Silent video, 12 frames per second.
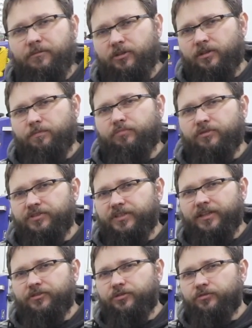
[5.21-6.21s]
I'm gonna
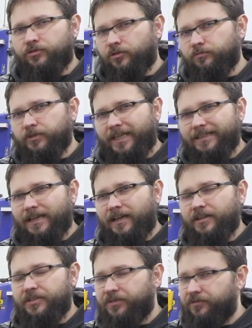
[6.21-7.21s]
present you something
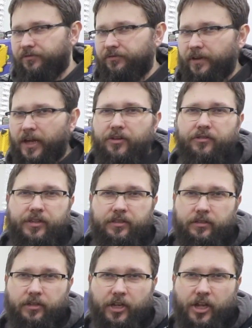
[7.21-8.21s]
that is very
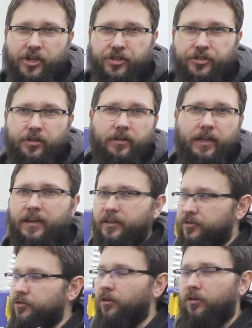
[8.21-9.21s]
niche, okay?
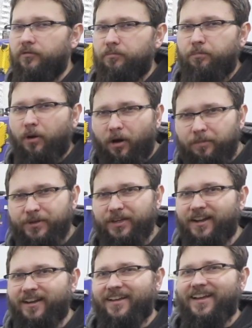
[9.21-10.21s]
It's not
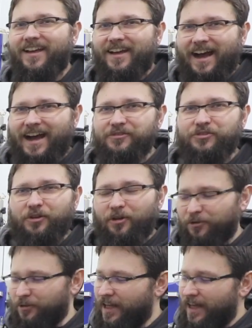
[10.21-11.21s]
popular at
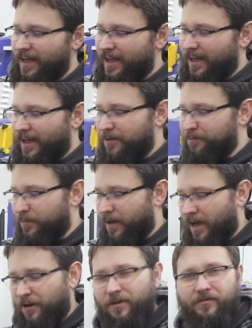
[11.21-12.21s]
all. Um,
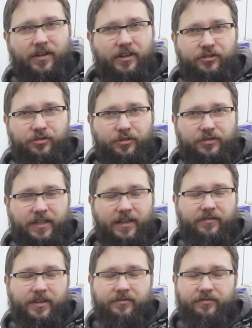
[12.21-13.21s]
however, it does
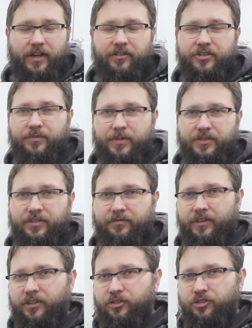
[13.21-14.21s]
have a very
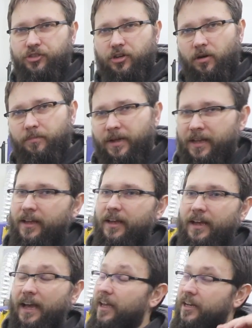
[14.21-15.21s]
specific job.
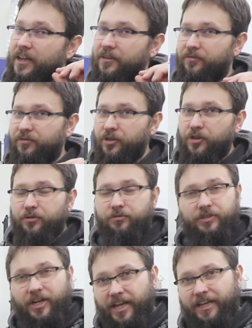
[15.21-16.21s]
And if
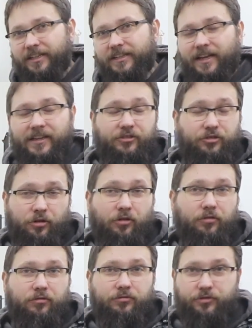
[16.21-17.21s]
you need a
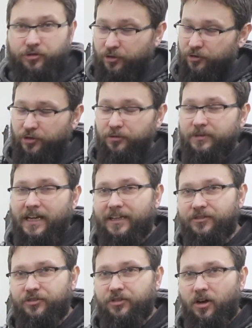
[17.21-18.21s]
tool to do
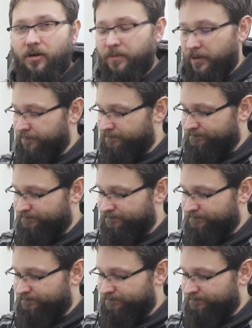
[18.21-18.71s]
that job,